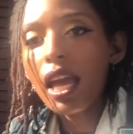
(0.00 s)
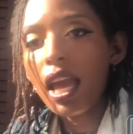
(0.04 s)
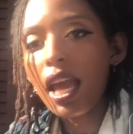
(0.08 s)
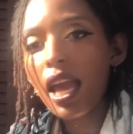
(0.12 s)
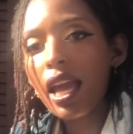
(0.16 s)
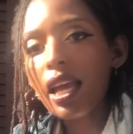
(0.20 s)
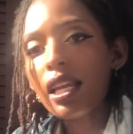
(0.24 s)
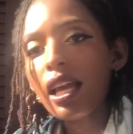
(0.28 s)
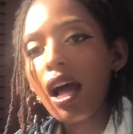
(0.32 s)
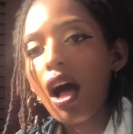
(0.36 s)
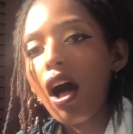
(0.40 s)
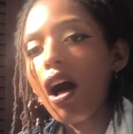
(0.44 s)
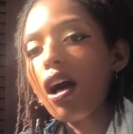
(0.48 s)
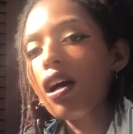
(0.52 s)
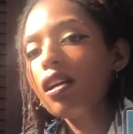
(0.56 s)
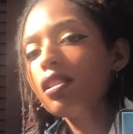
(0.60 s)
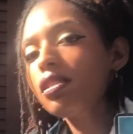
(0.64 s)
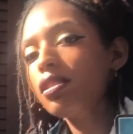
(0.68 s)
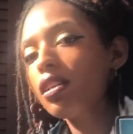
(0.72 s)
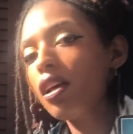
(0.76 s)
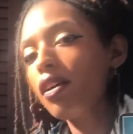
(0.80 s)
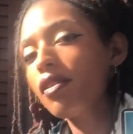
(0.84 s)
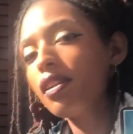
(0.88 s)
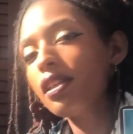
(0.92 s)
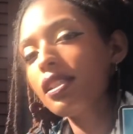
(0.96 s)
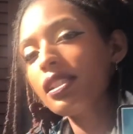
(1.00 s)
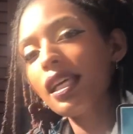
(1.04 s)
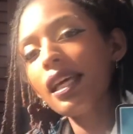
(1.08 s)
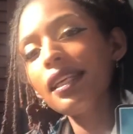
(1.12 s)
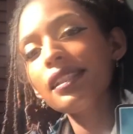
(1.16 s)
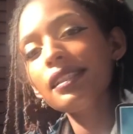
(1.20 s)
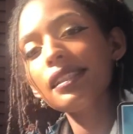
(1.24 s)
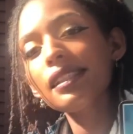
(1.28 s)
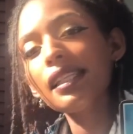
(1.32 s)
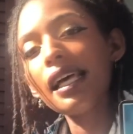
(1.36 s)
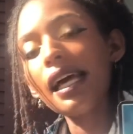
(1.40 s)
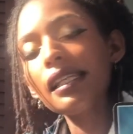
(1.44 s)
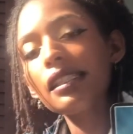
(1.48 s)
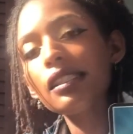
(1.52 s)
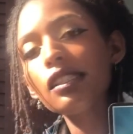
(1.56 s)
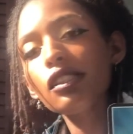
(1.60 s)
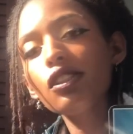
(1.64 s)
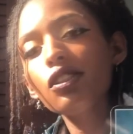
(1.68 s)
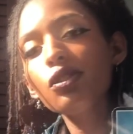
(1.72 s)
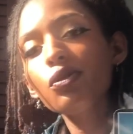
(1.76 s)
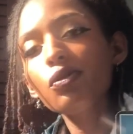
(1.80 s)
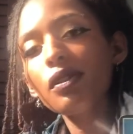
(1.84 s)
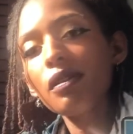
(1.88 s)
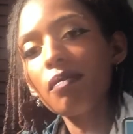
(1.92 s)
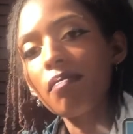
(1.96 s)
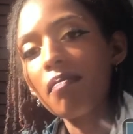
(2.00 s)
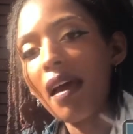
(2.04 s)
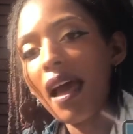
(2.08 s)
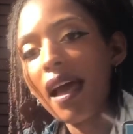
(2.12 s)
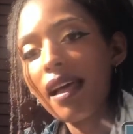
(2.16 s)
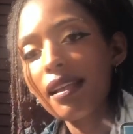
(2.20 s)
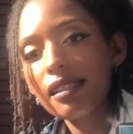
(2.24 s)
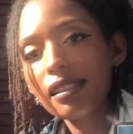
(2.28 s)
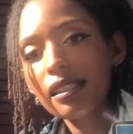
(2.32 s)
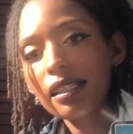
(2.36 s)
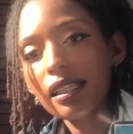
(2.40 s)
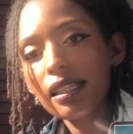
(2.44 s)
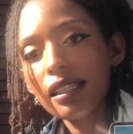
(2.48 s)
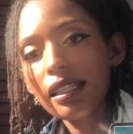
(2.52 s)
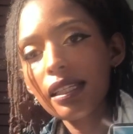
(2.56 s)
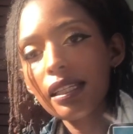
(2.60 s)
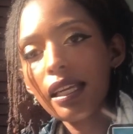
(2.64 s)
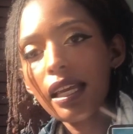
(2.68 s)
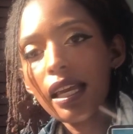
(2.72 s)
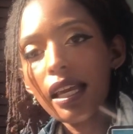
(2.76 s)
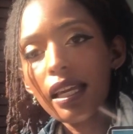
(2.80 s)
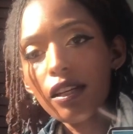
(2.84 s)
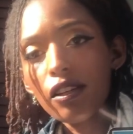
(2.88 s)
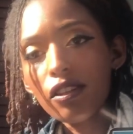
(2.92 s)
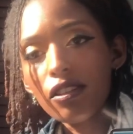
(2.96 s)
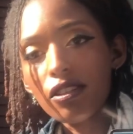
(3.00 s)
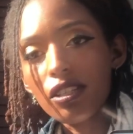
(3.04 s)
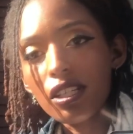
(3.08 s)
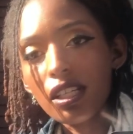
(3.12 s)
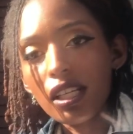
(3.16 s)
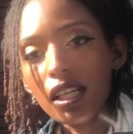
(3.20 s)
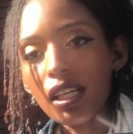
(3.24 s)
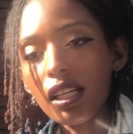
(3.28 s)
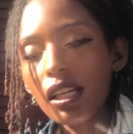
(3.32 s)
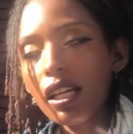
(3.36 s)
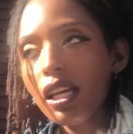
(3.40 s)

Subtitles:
And also this has a lot to do with masculine energy,